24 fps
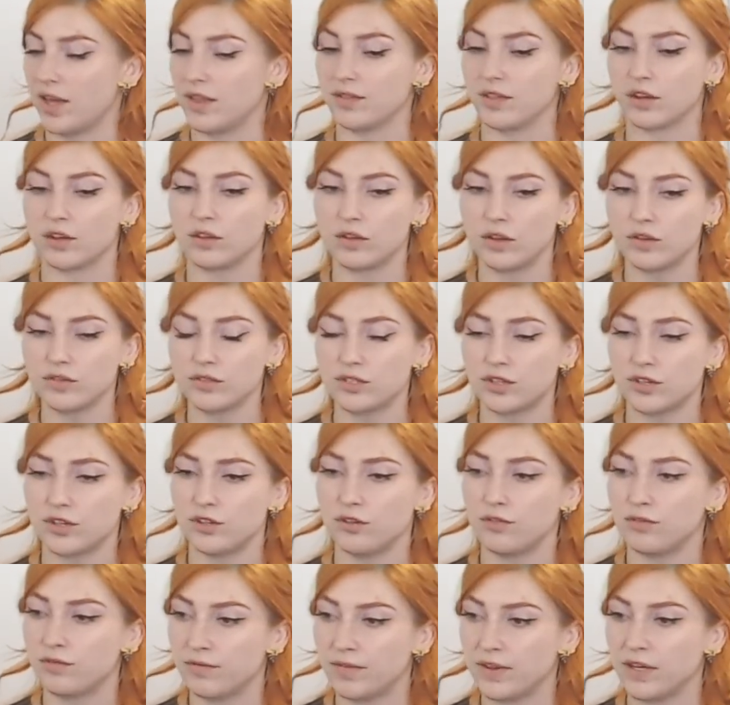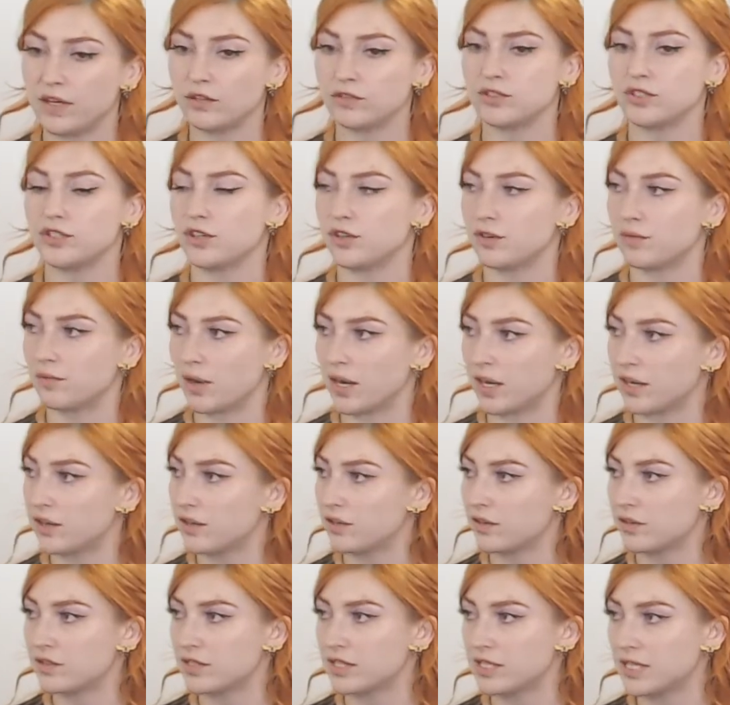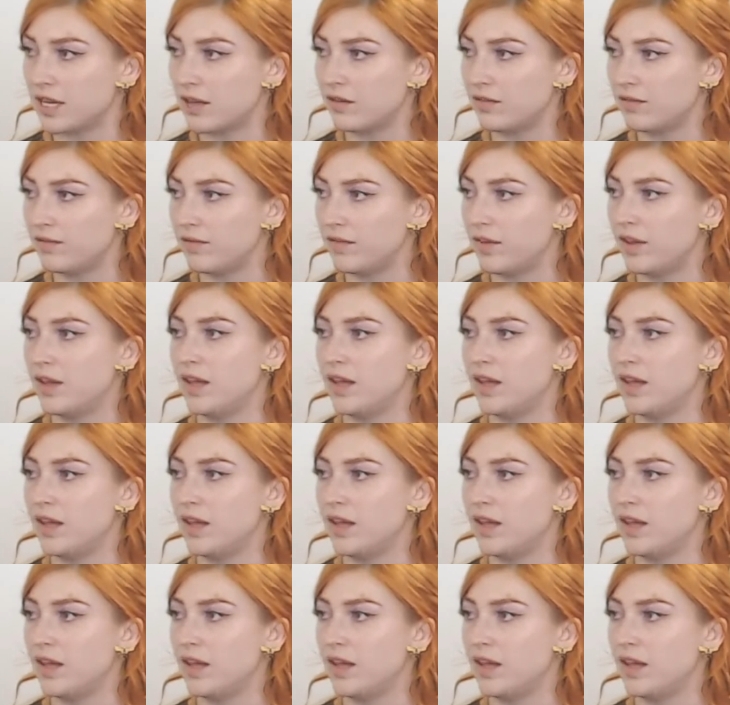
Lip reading: And the closer you feel to your regular self,